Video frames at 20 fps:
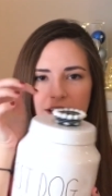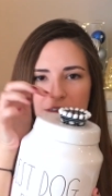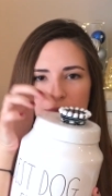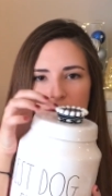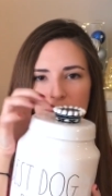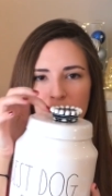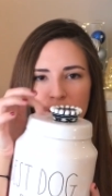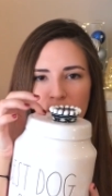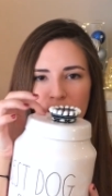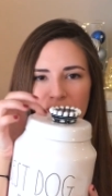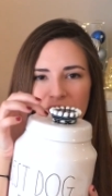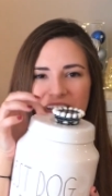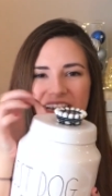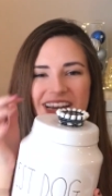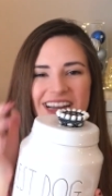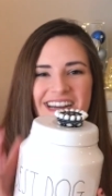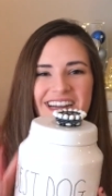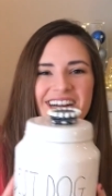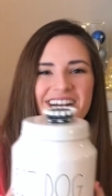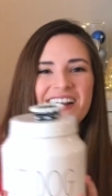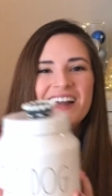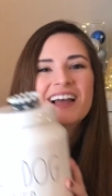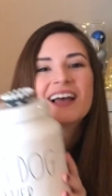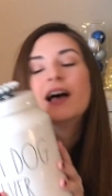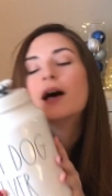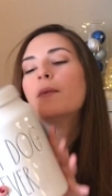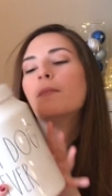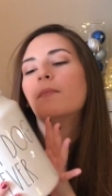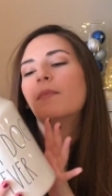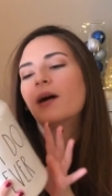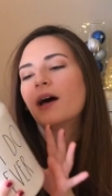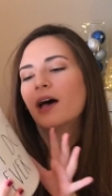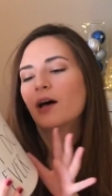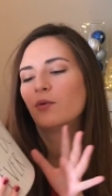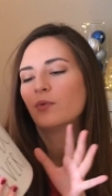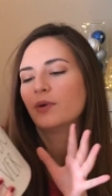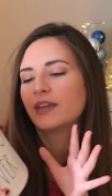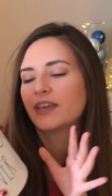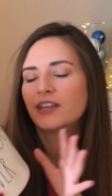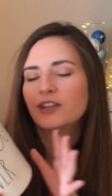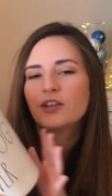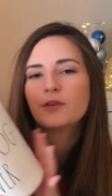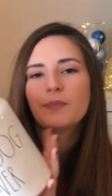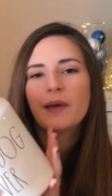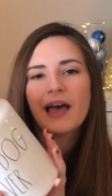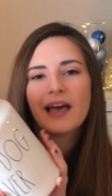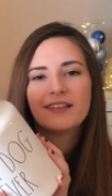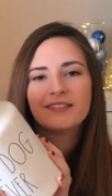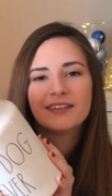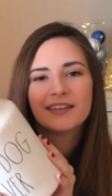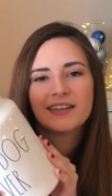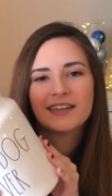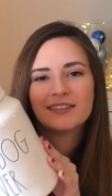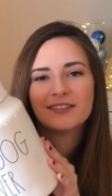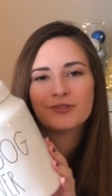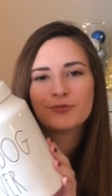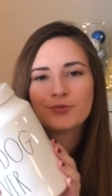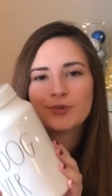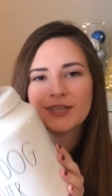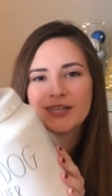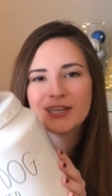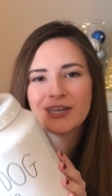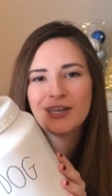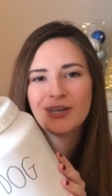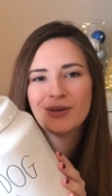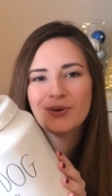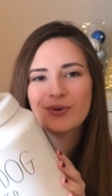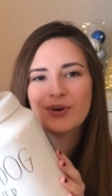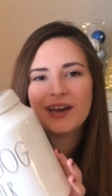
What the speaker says: It's supposed to be over here, but we can look past it because it's really cute,